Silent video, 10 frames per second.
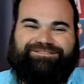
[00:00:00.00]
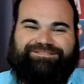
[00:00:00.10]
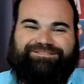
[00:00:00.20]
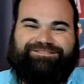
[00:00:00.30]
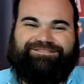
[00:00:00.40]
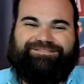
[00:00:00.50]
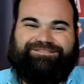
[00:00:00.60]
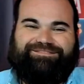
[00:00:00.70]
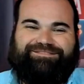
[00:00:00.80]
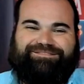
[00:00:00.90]

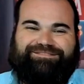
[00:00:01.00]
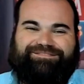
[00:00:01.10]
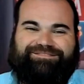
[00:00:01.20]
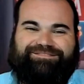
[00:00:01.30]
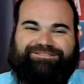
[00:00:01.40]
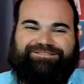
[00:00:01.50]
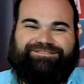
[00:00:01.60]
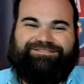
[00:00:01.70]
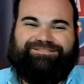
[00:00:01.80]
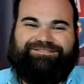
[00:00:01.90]

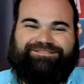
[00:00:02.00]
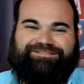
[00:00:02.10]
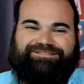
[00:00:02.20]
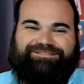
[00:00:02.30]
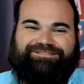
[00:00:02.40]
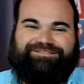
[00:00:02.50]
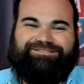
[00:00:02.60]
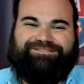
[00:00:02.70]
(silent)